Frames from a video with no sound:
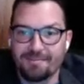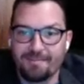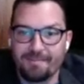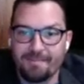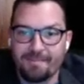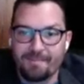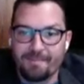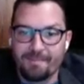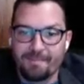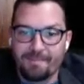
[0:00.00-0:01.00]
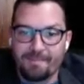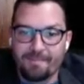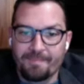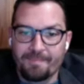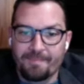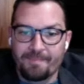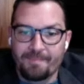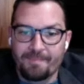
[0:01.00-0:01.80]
(silence)